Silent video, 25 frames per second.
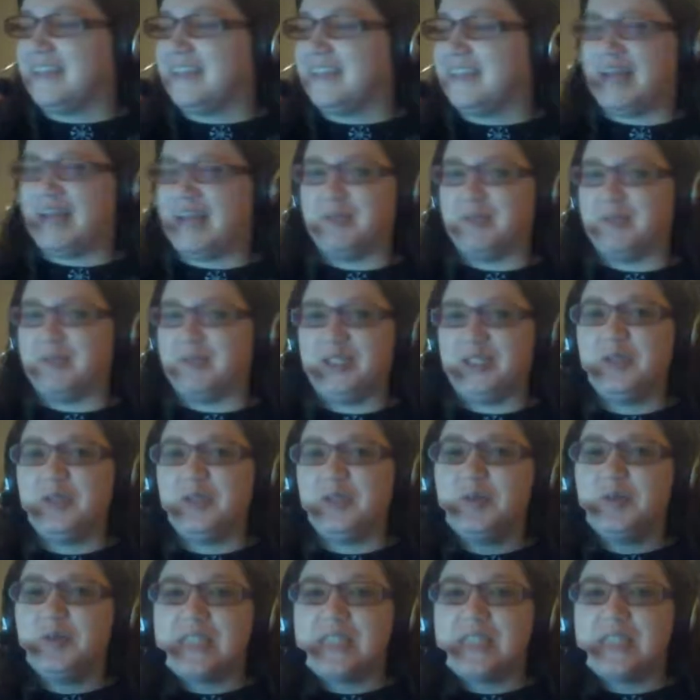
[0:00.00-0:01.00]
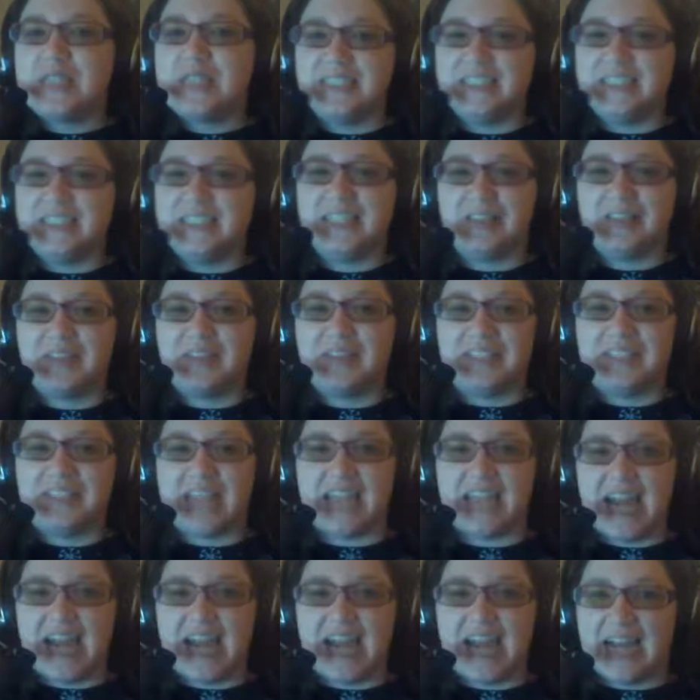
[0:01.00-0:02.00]
I will use it until the day
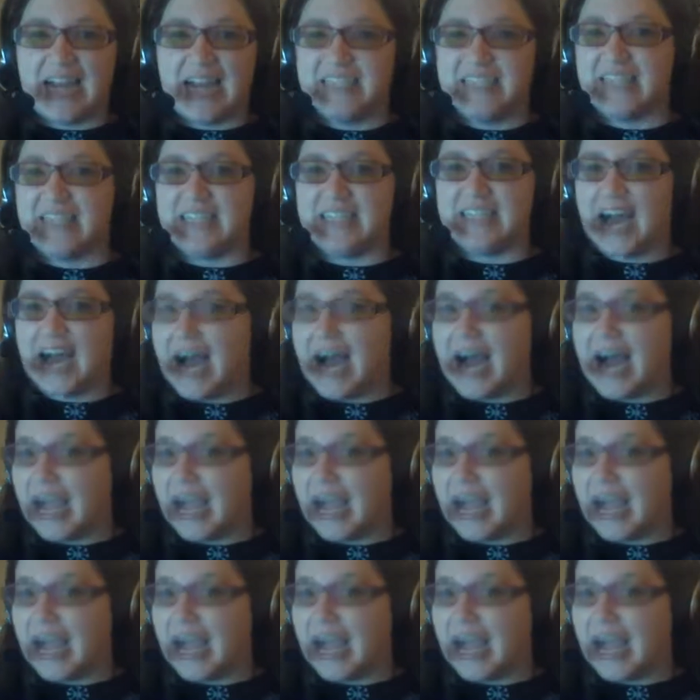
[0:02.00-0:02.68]
I die.